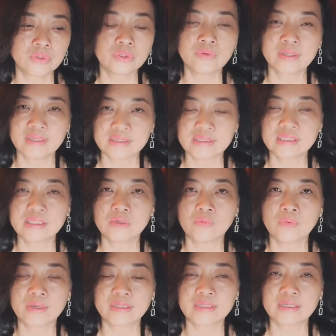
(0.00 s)
can see
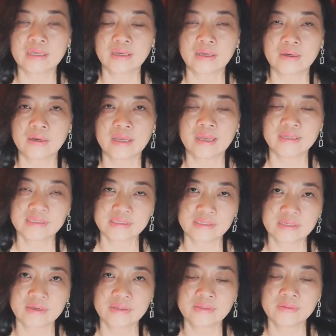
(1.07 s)
what has
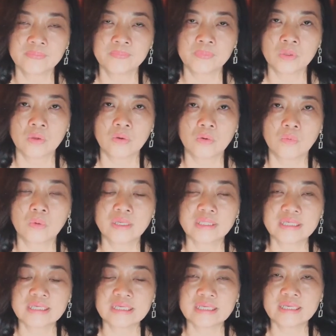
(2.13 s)
done, what
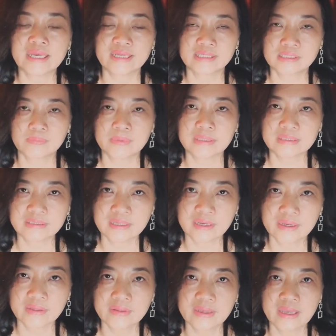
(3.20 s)
it has been
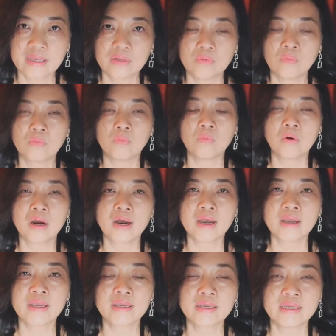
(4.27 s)
done, and
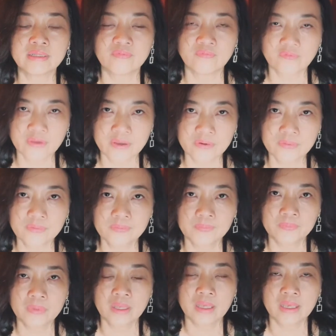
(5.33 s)
why it failed,
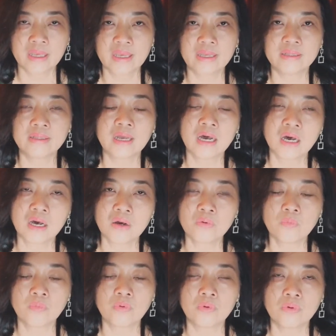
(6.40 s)
and how
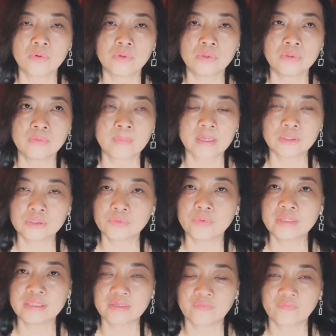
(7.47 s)
you might do
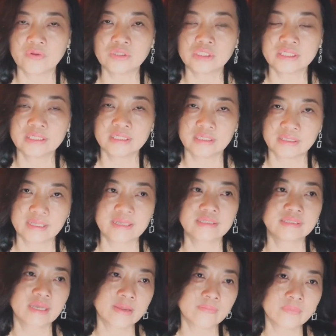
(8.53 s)
it differently the next
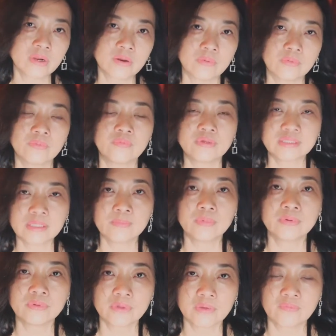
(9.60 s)
time round. For
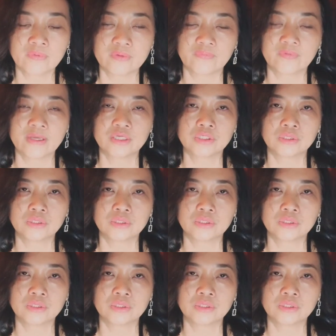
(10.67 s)
example, reflect.